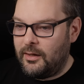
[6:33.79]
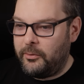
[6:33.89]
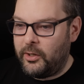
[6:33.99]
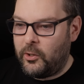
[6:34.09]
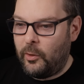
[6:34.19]
I'm
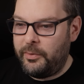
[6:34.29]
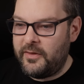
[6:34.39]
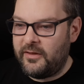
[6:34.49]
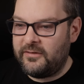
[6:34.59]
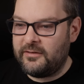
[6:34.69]
going to copy
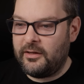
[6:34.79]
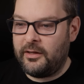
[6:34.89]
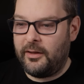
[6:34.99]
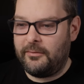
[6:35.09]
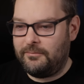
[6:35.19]
this
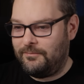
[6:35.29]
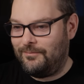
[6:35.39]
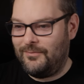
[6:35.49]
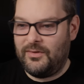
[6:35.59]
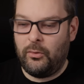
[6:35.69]
um,
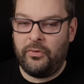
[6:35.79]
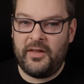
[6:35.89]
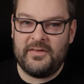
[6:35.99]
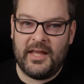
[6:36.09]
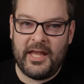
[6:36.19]

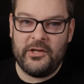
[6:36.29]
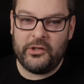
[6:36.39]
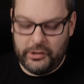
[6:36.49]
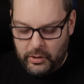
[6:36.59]
authentication